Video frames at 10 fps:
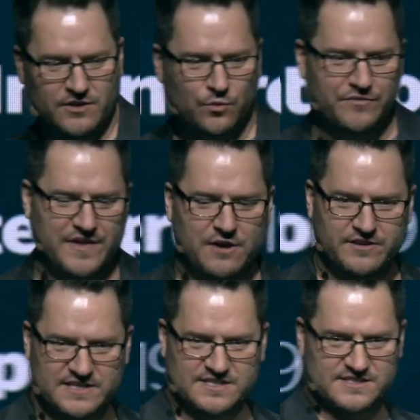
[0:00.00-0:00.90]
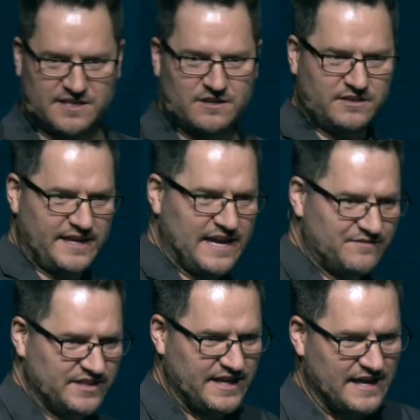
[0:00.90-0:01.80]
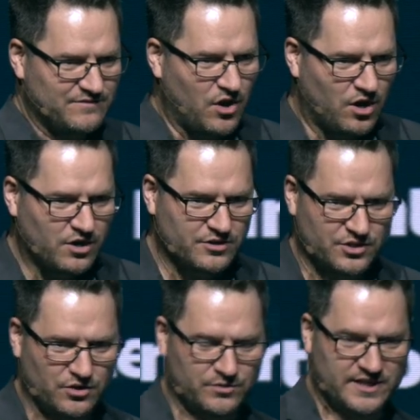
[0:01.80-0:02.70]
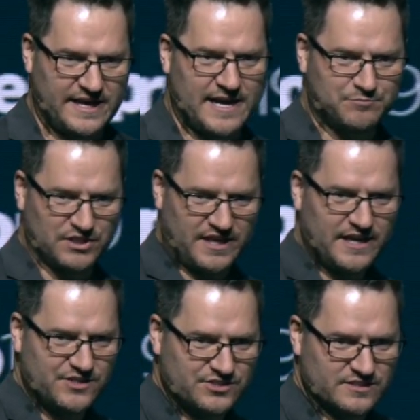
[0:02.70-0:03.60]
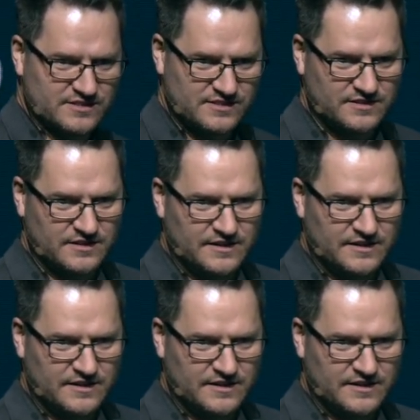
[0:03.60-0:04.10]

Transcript: without necessarily having to have hard-coded applications